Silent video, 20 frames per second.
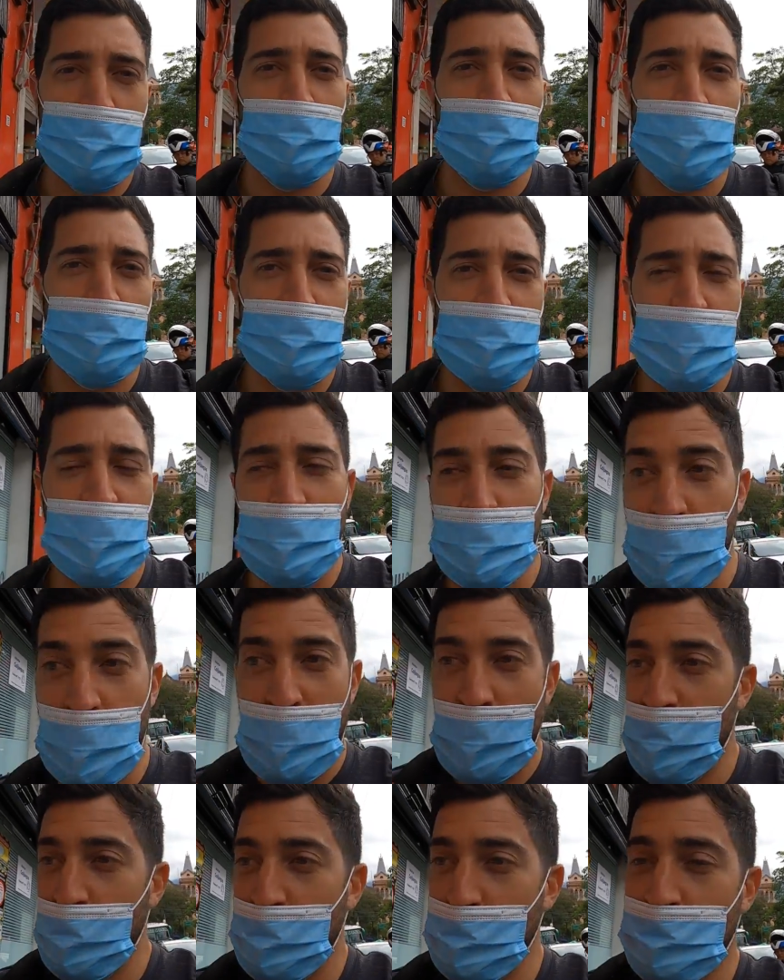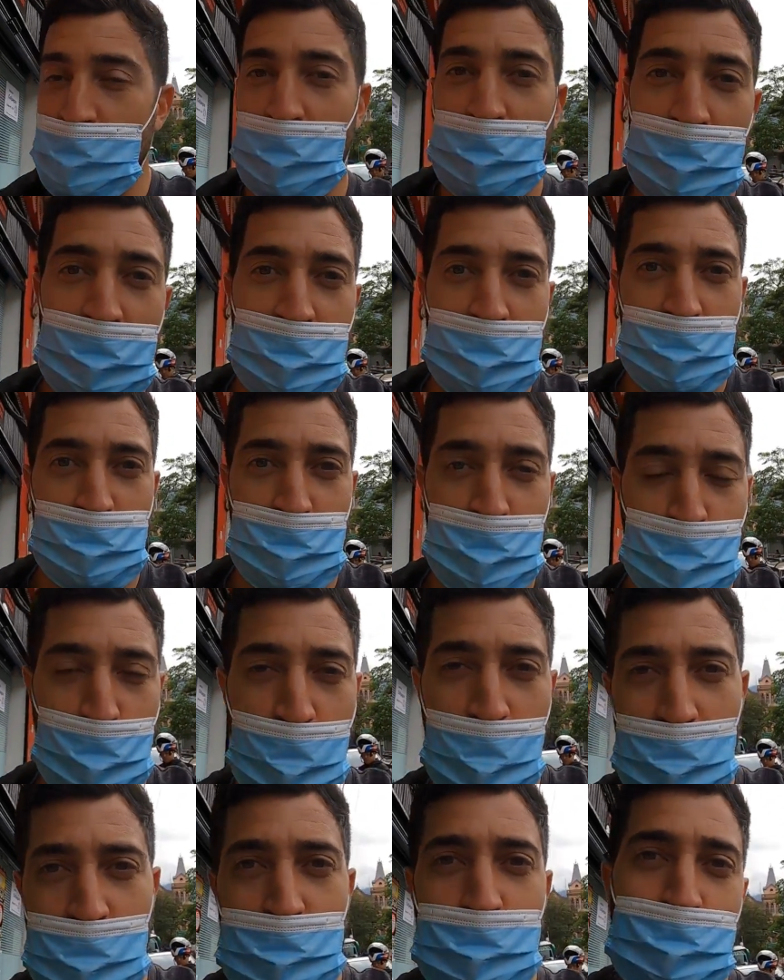to the hotel, any hotel near the
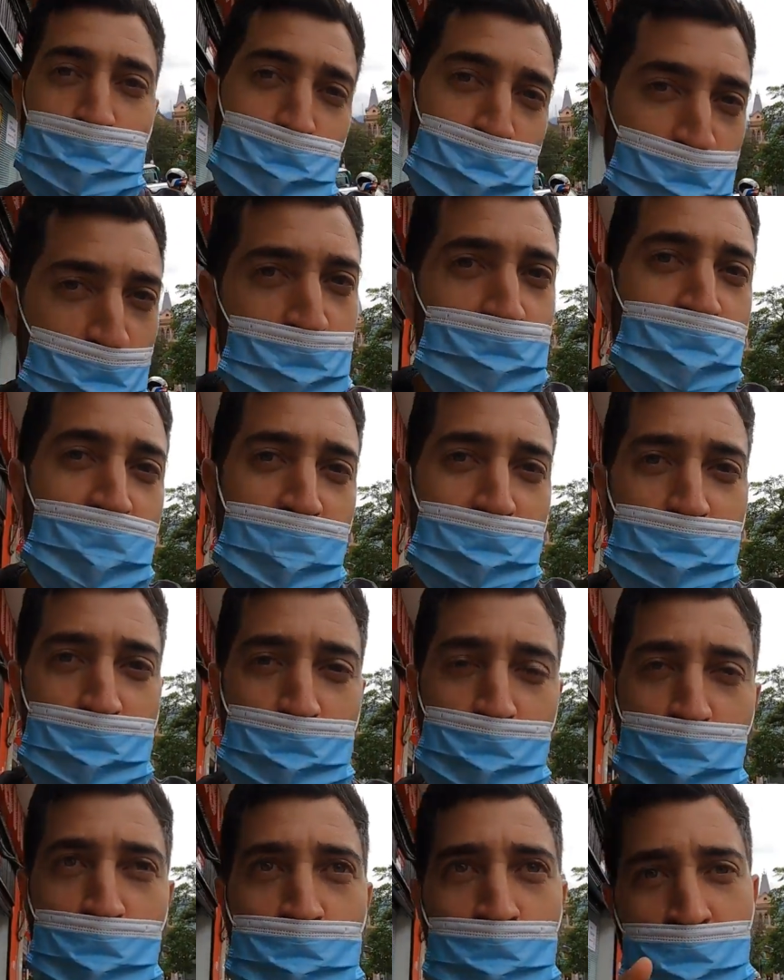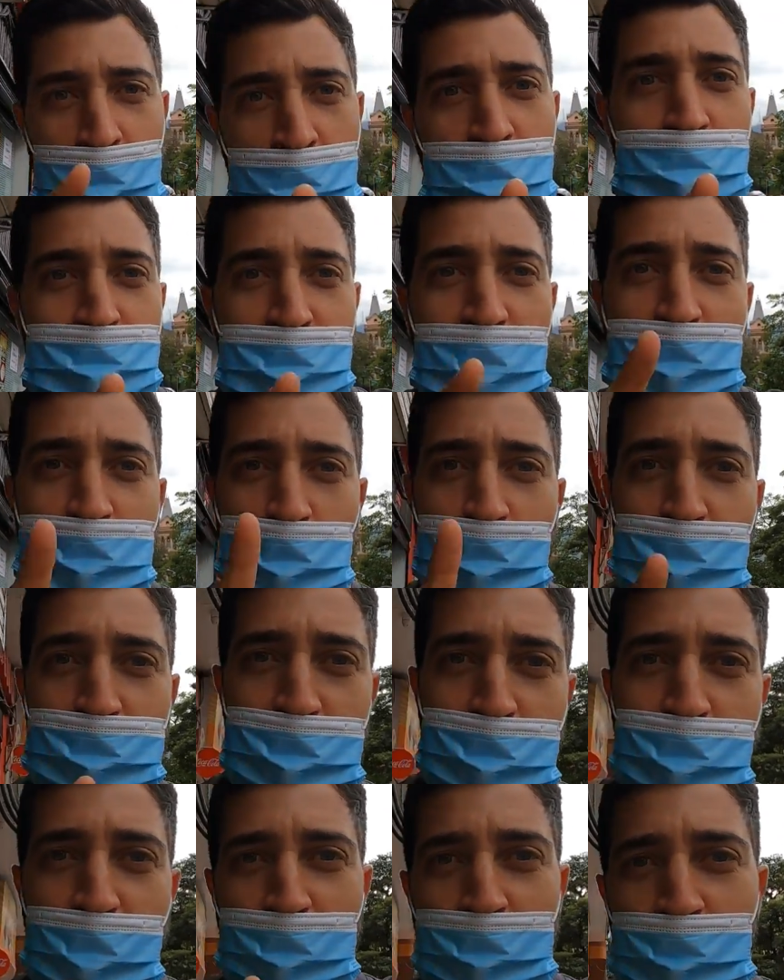square, and you usually have a room. Stay tuned
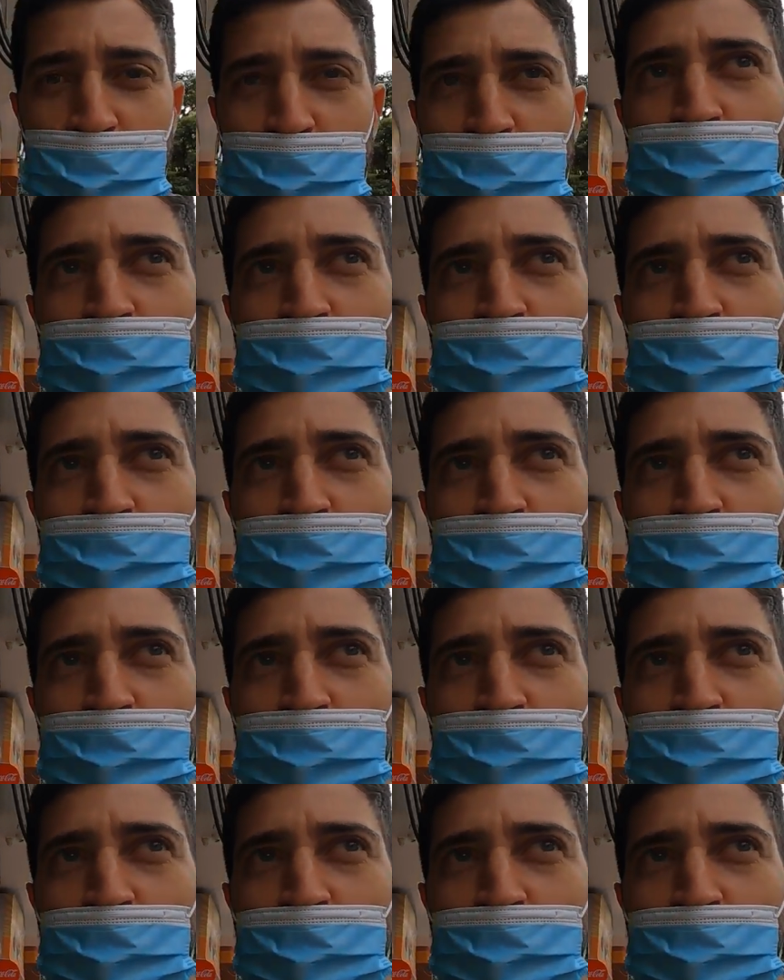and see if they have a